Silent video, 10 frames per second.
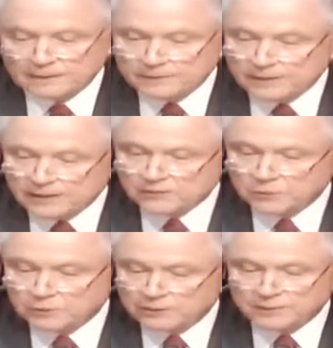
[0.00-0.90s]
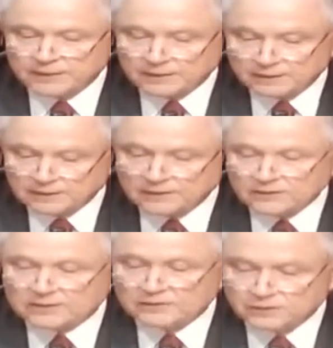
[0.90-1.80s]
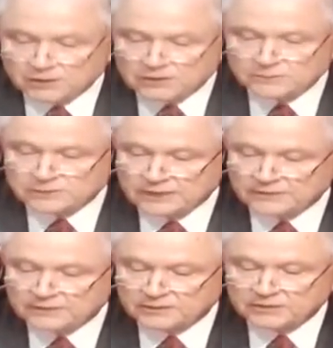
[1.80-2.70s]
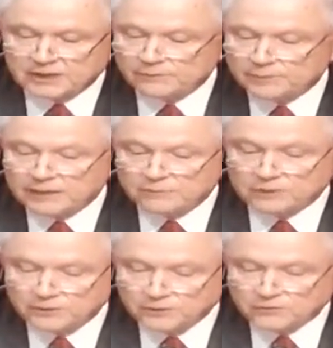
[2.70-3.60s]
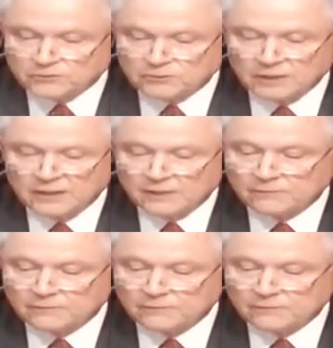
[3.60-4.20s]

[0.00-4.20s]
Let me also explain clearly the circumstances of my recusal